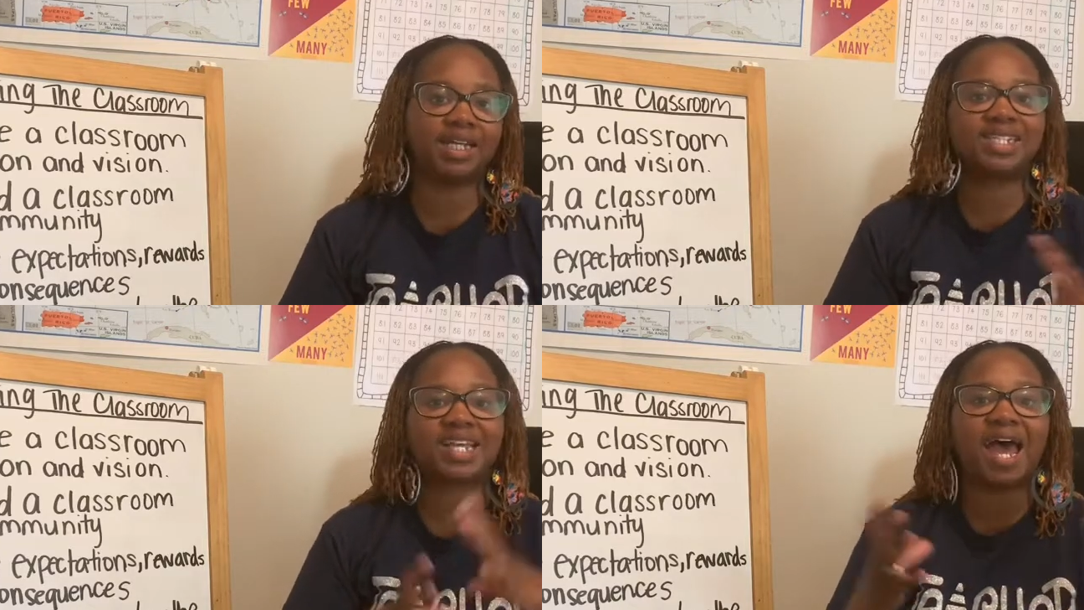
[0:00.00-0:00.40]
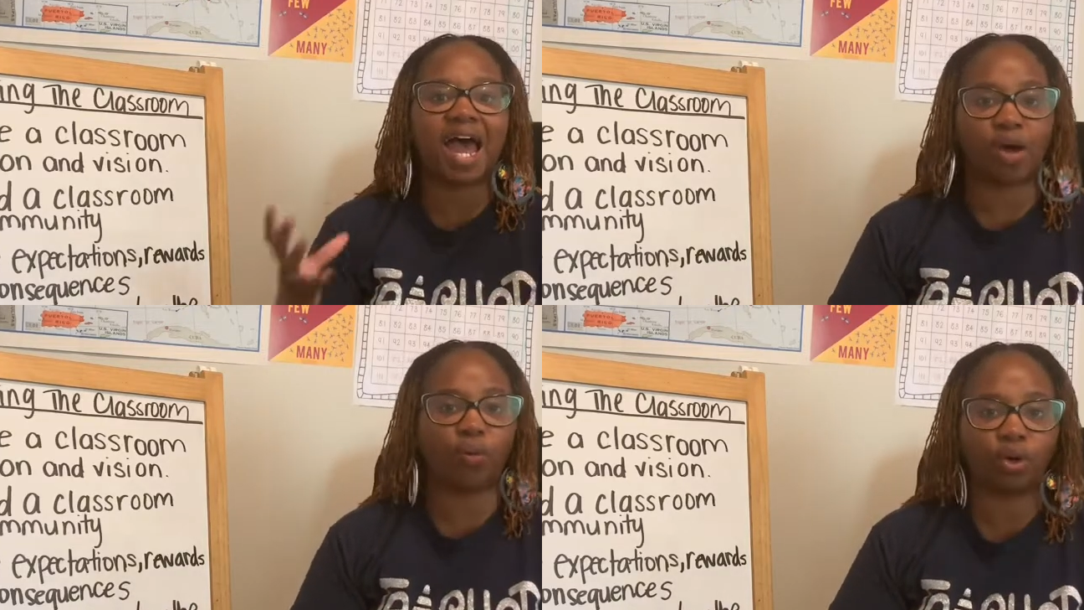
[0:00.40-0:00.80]
it's
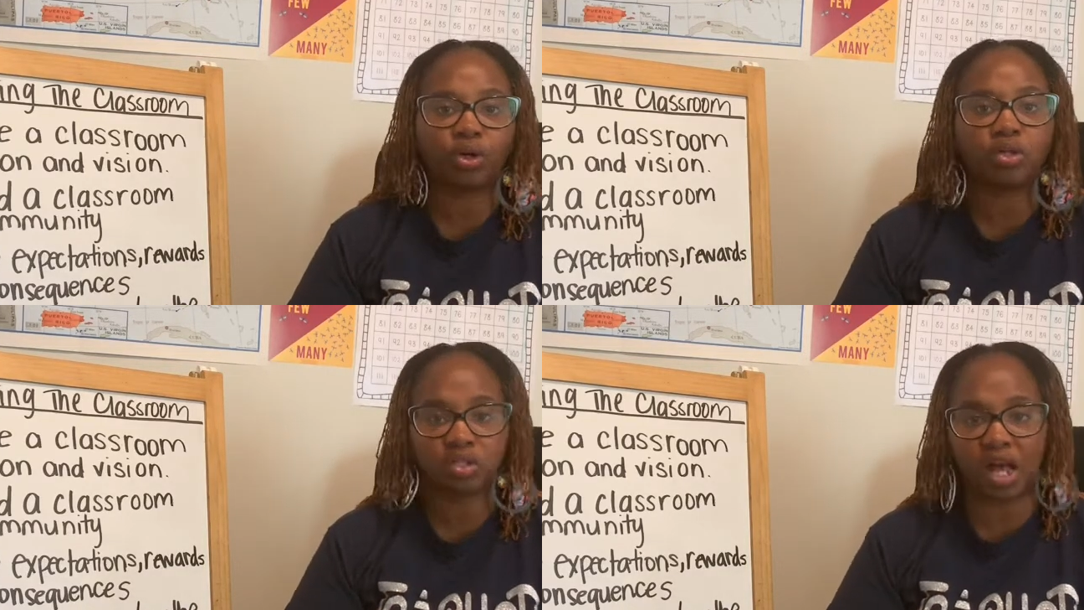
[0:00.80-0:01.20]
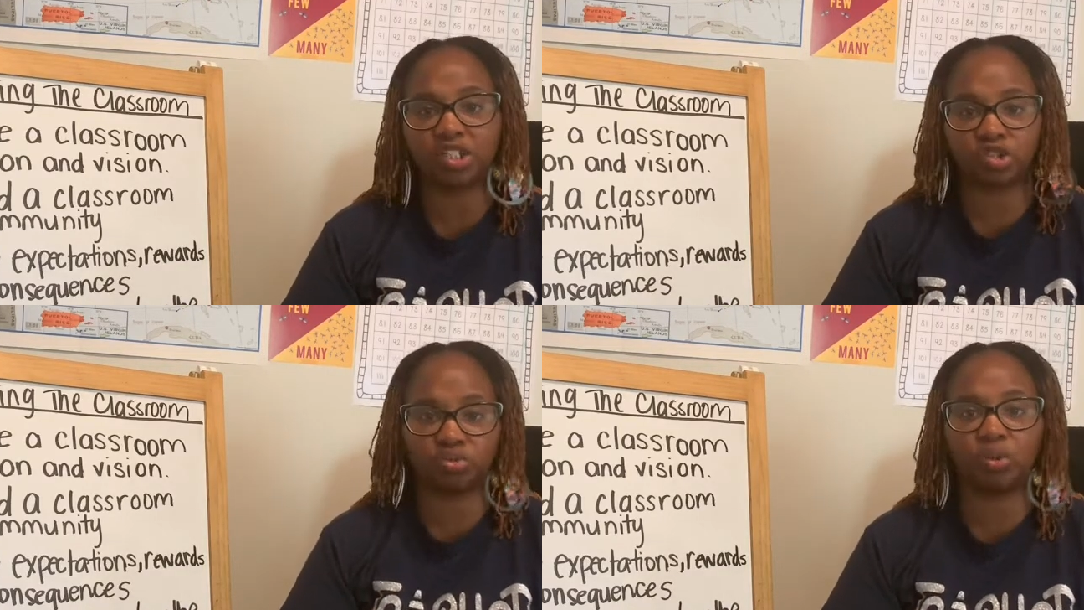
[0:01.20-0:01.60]
our
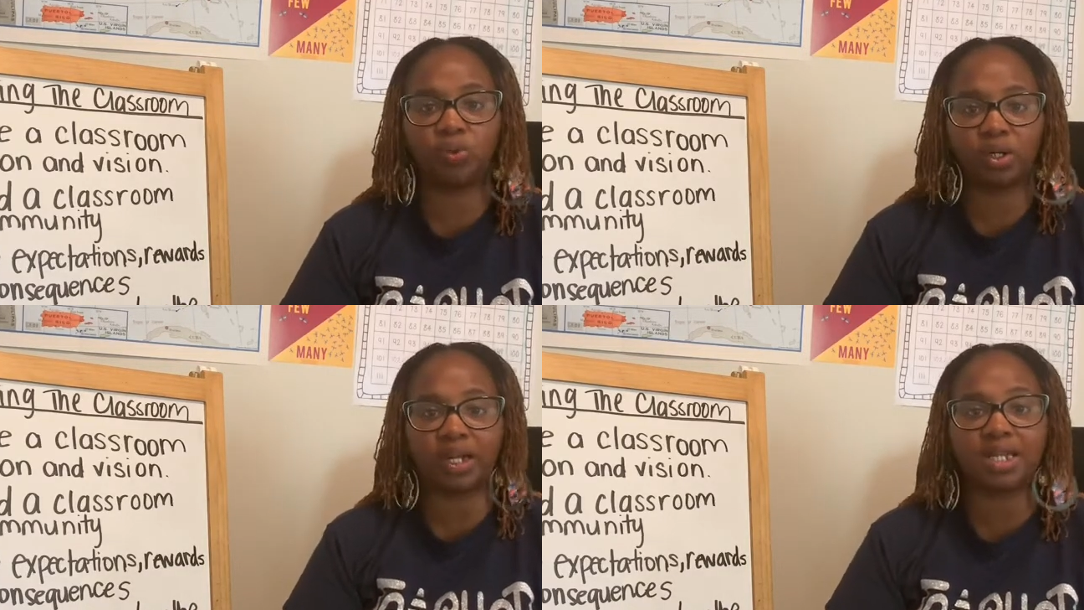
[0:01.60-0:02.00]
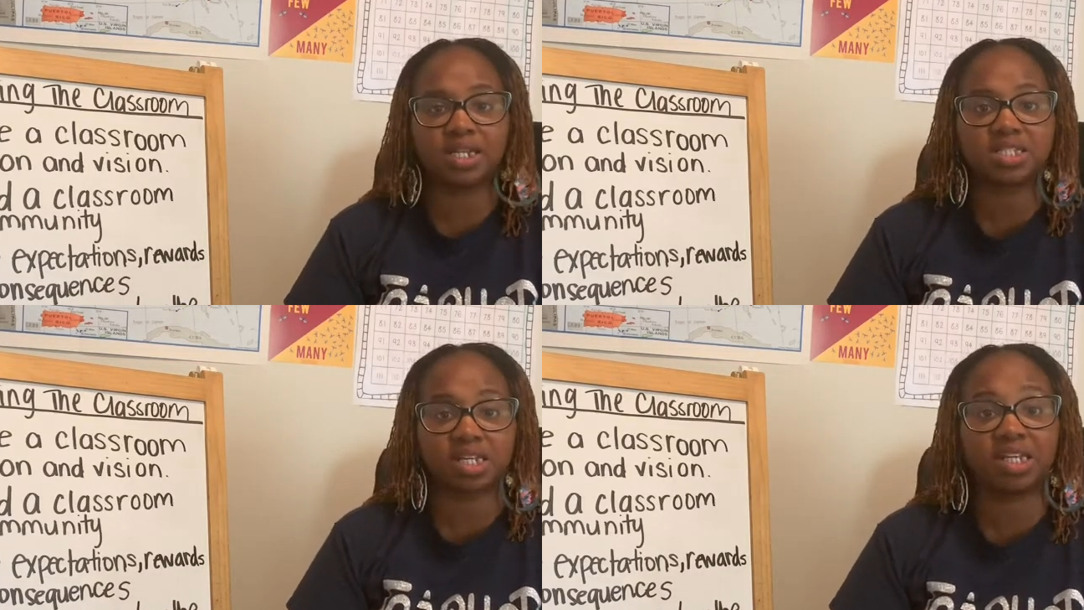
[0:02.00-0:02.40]
classroom and we're in
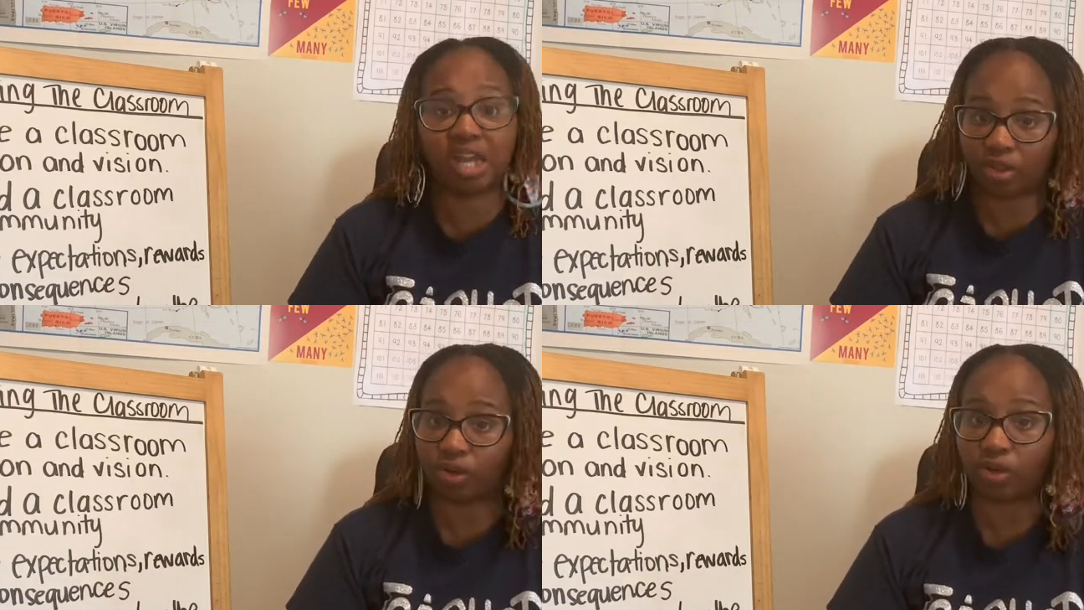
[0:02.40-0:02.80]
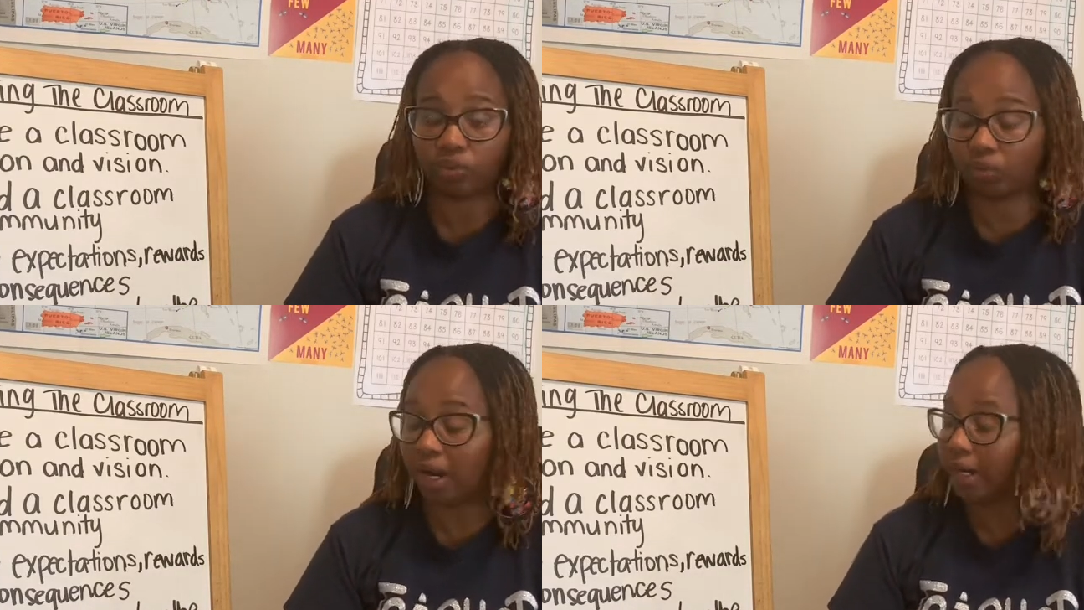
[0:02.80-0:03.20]
it together,
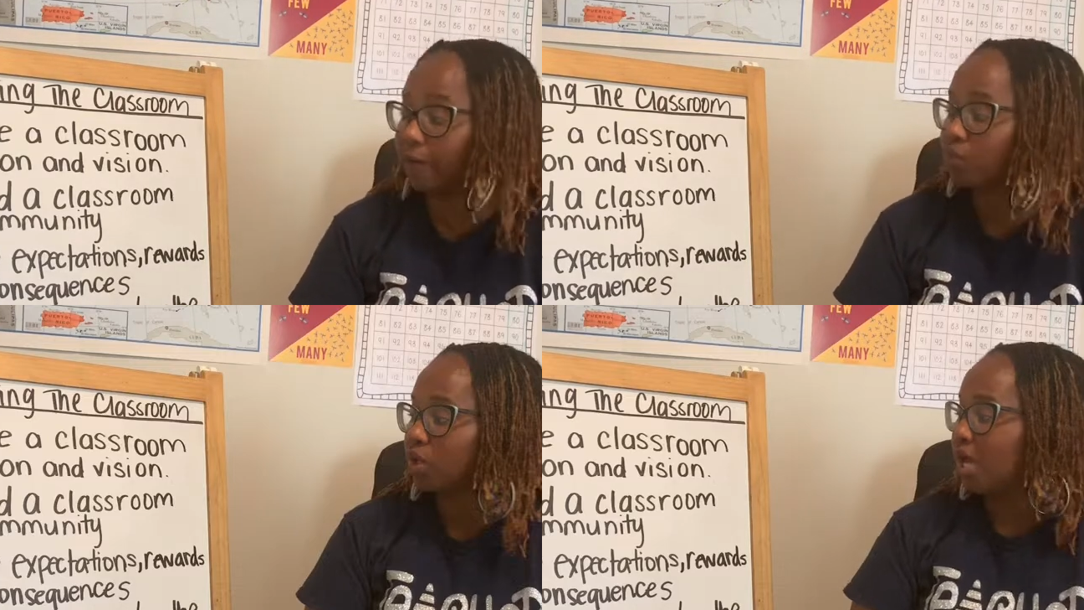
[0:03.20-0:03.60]
right?